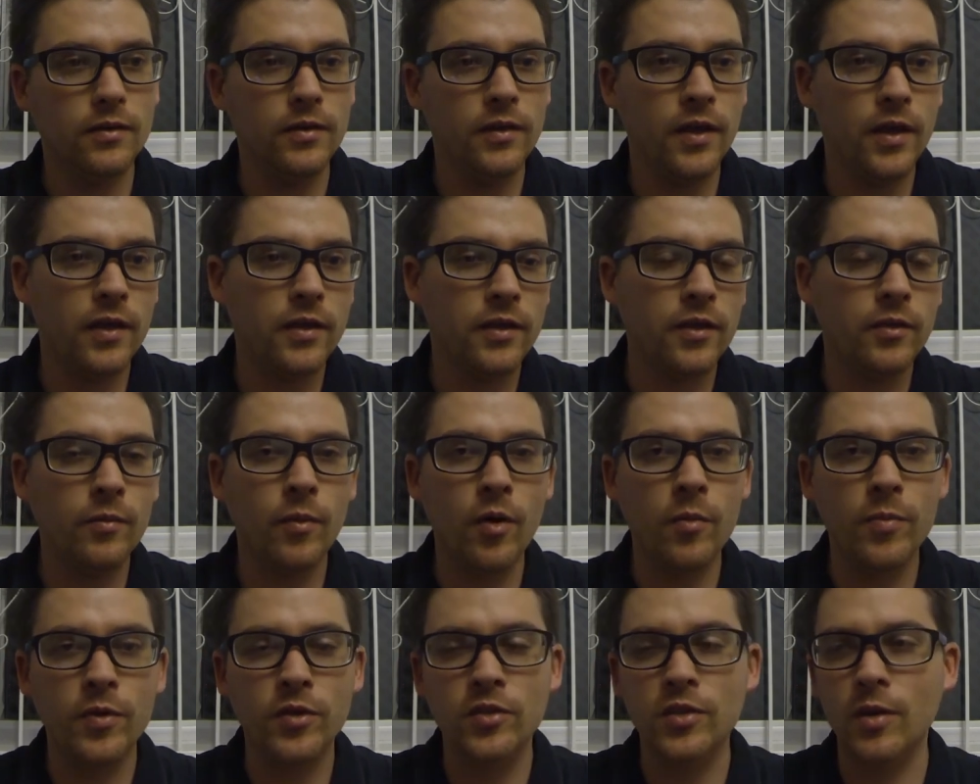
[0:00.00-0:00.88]
yeah, there
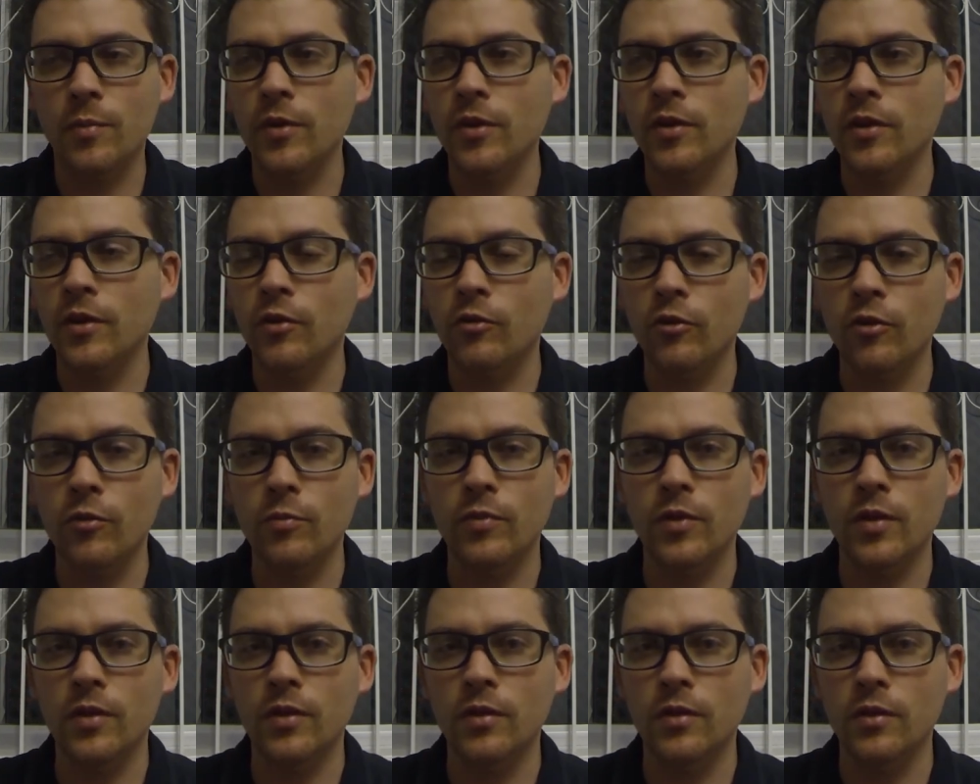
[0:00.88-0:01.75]
might be someone in the group
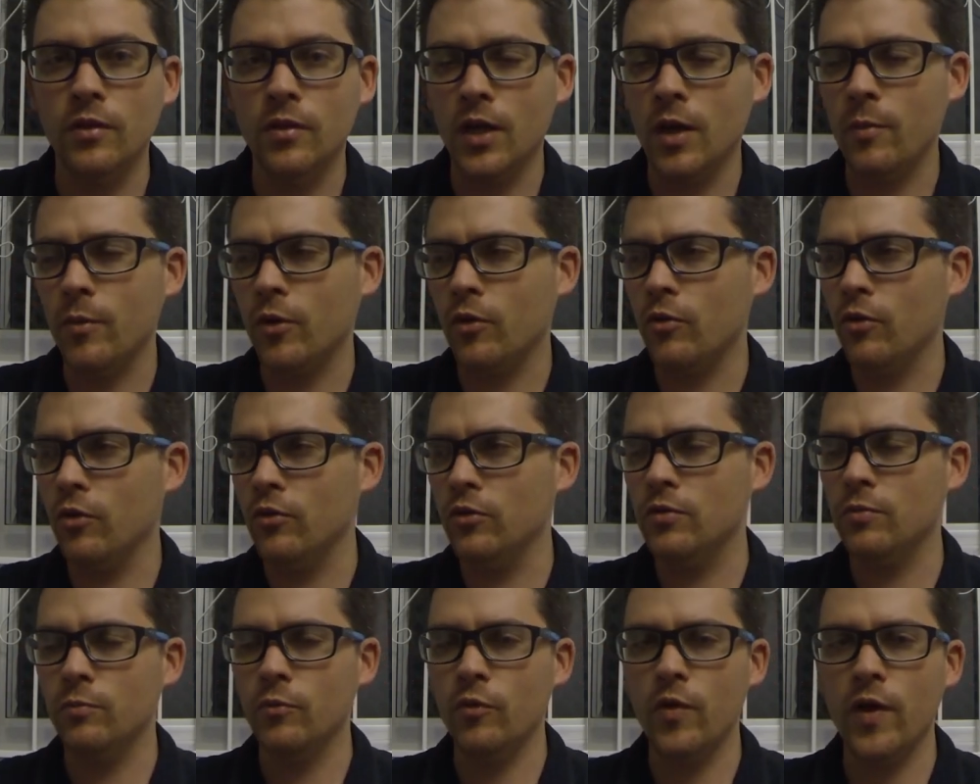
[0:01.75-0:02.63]
that you come across
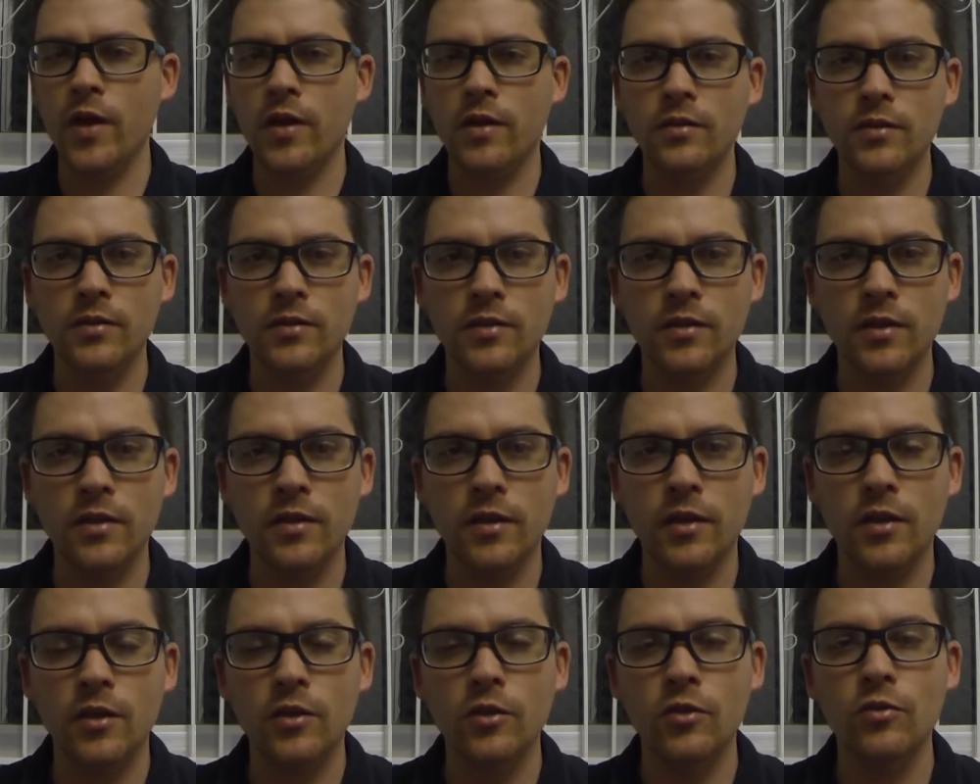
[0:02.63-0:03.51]
miraculously
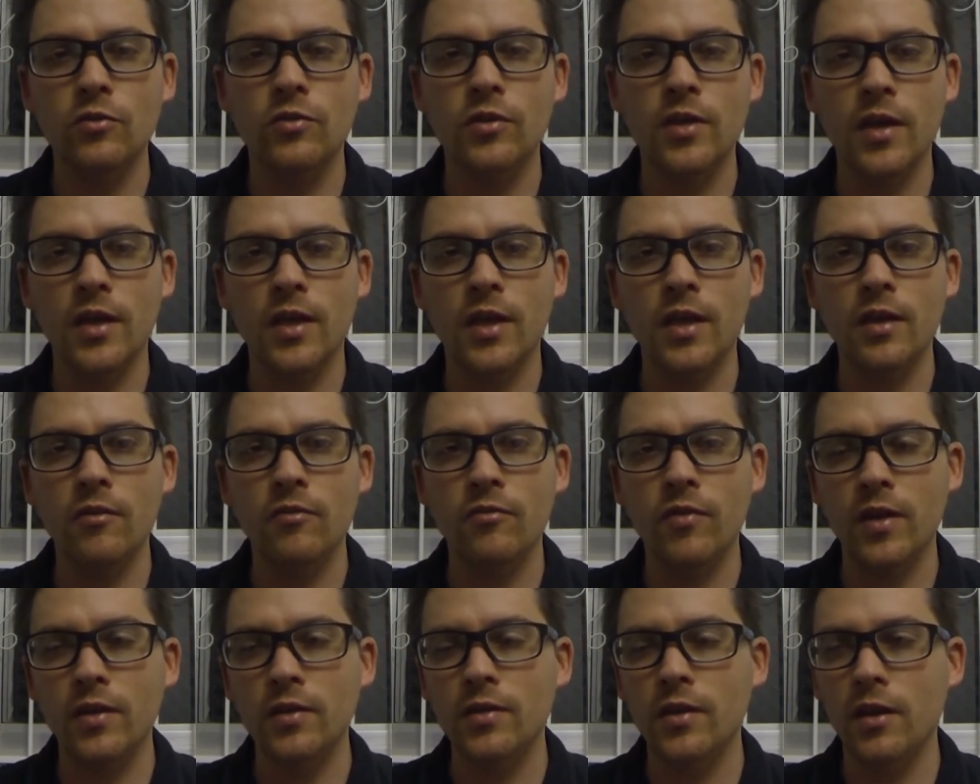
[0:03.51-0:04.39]
that can use that gear,
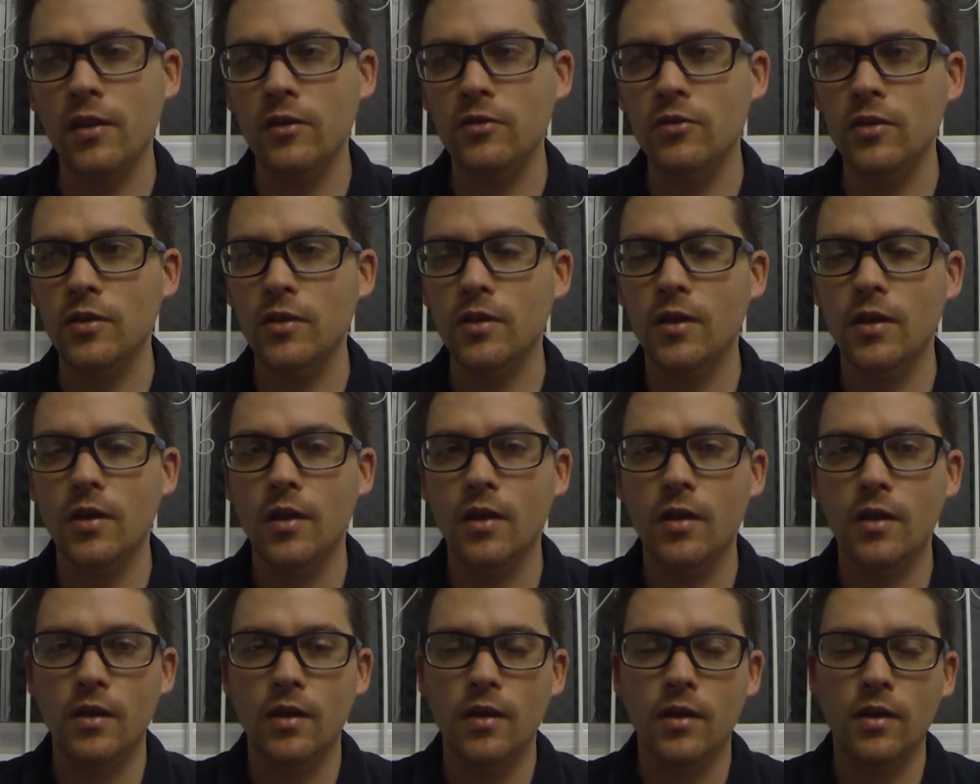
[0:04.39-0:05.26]
fantastic,
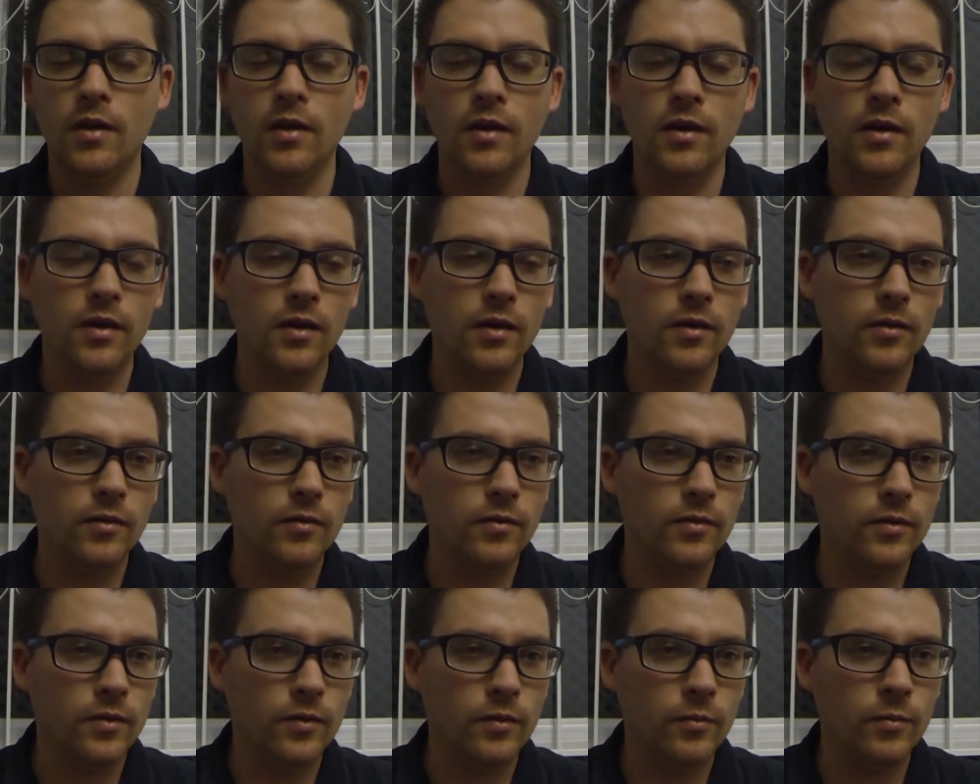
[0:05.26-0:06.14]
uh,
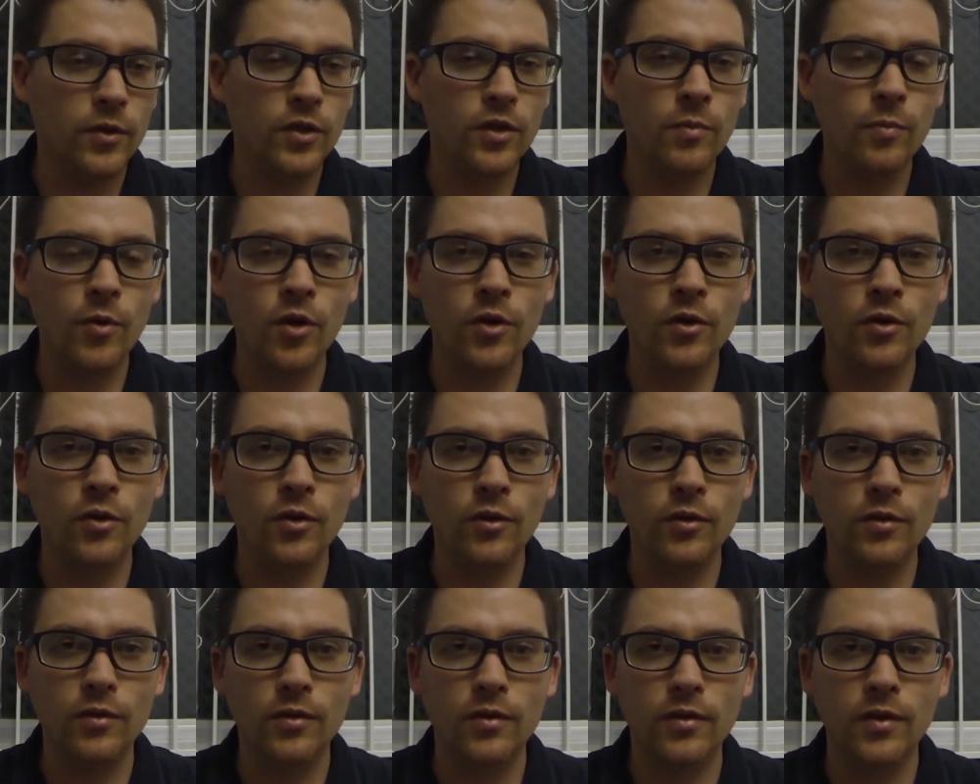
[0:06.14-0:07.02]
but they might
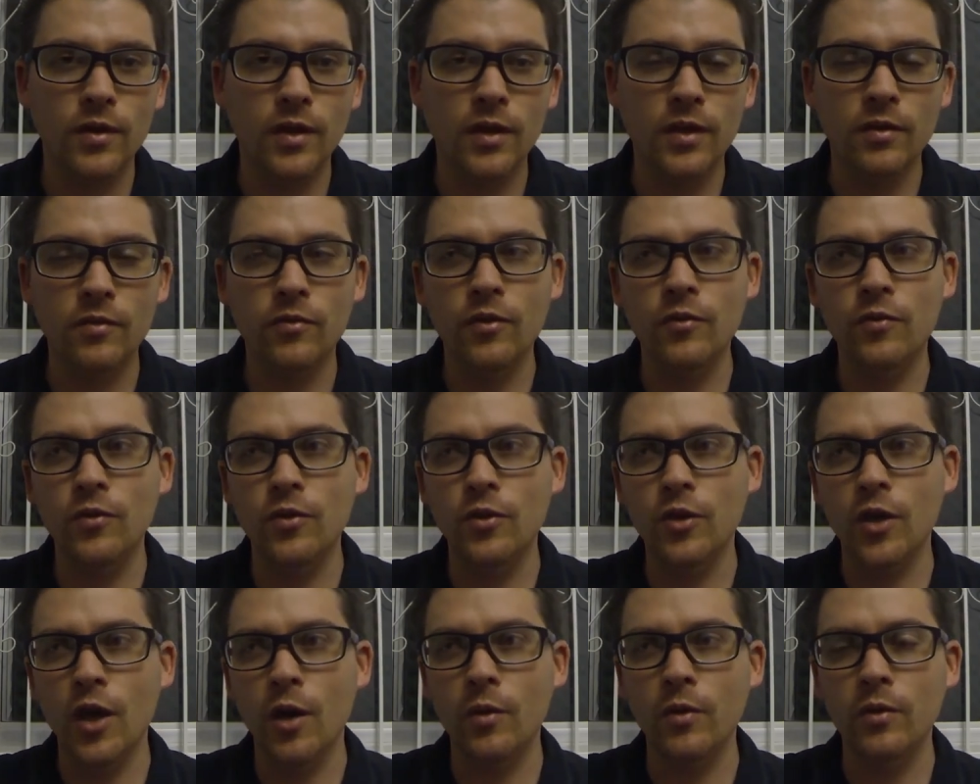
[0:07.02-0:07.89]
not. And if, if you
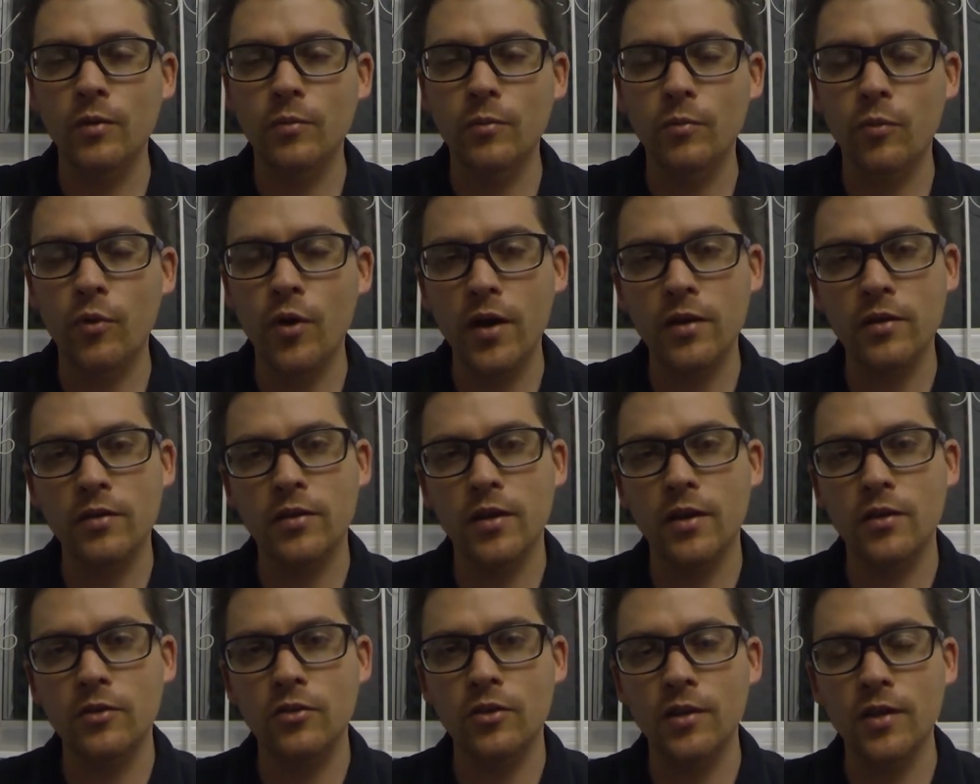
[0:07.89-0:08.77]
go and practice
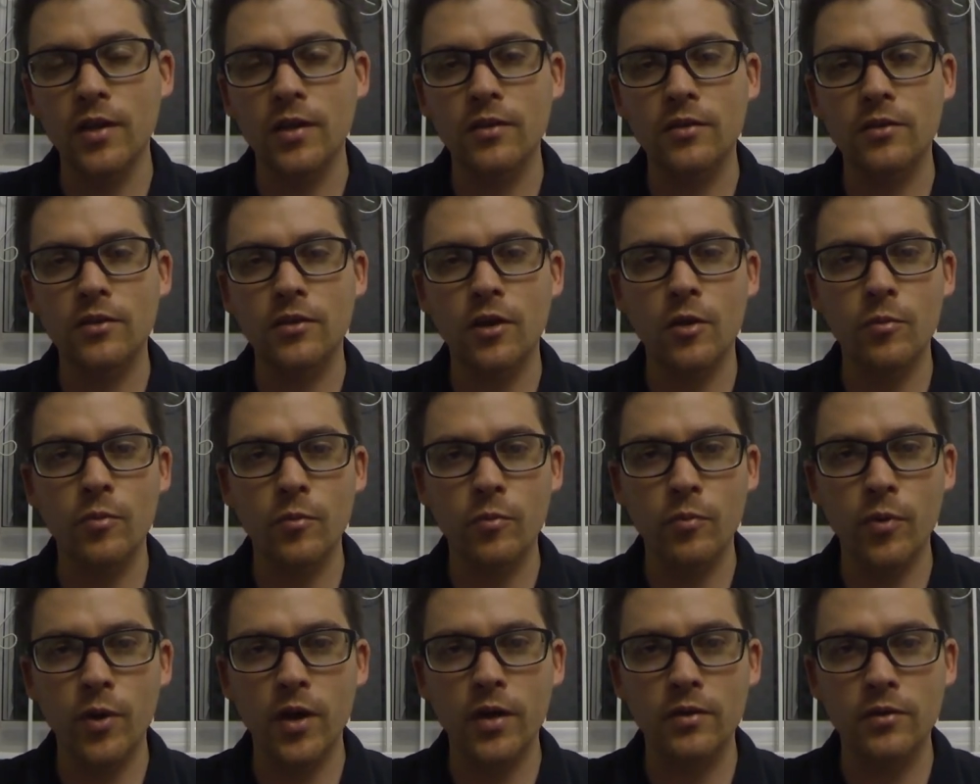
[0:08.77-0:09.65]
outside that scope of
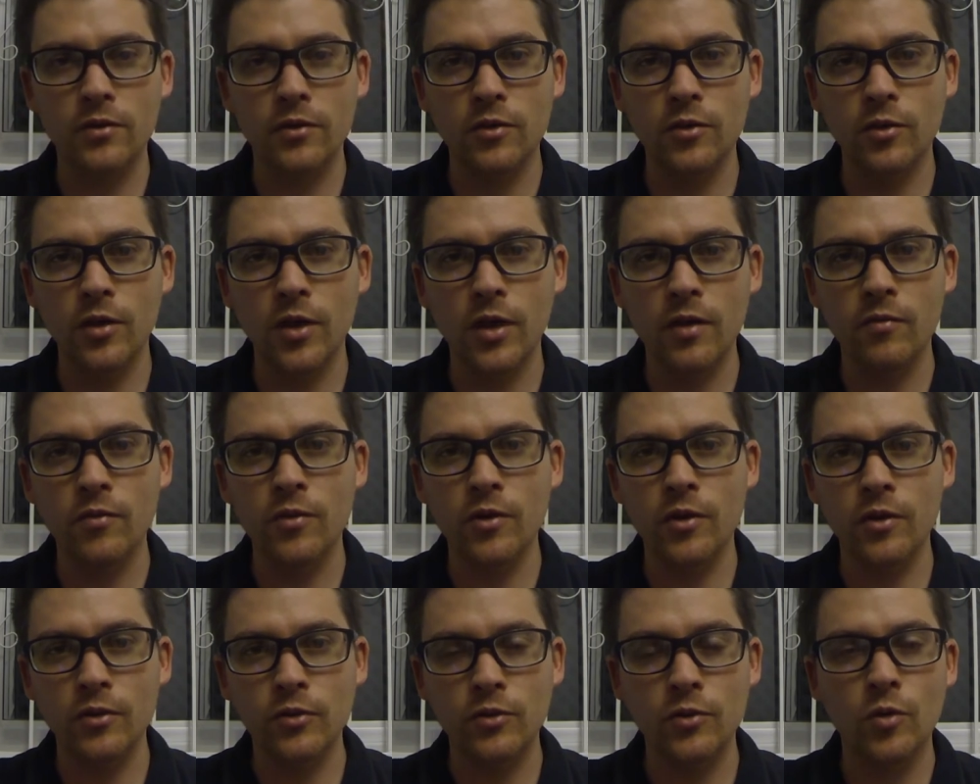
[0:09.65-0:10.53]
practice that you have that I
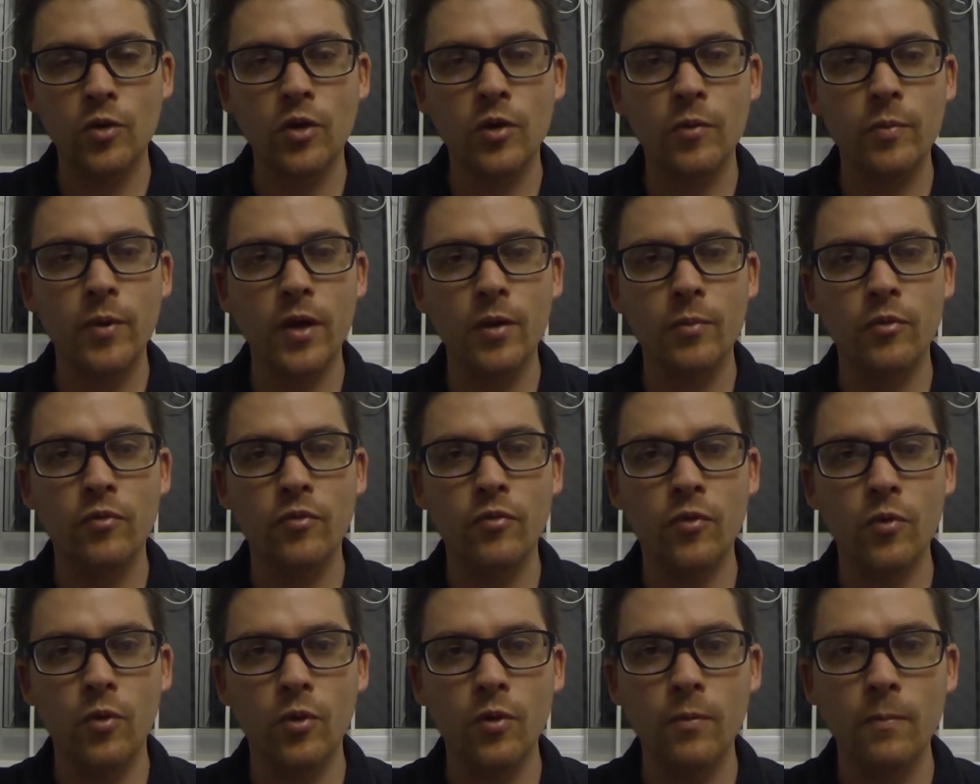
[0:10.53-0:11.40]
was talking about
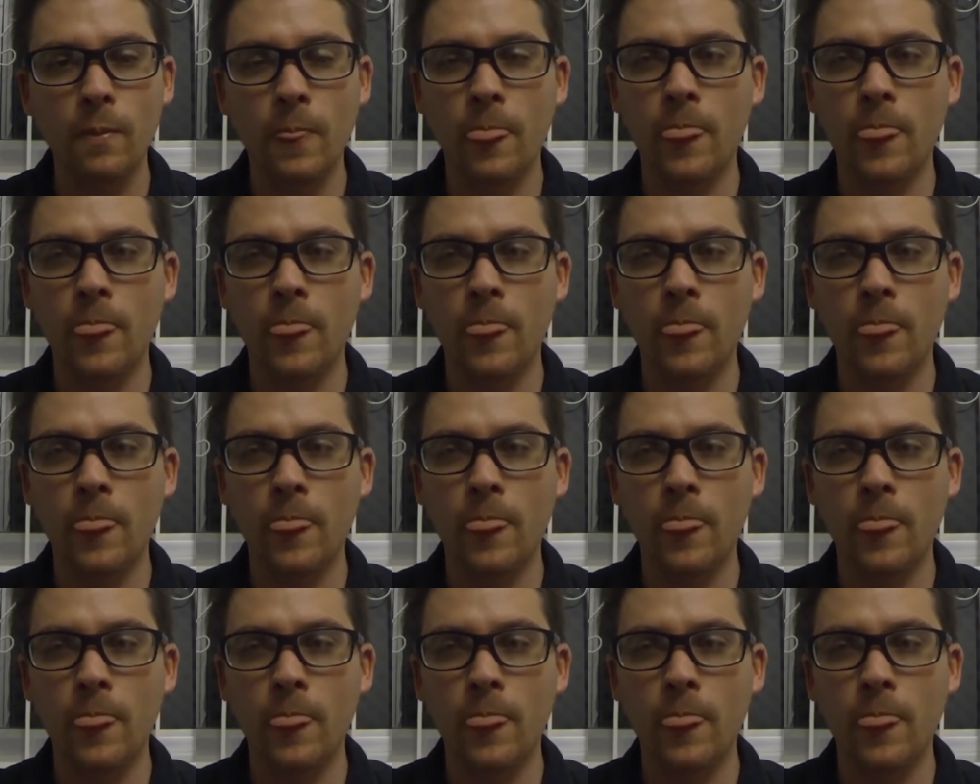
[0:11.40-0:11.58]
before,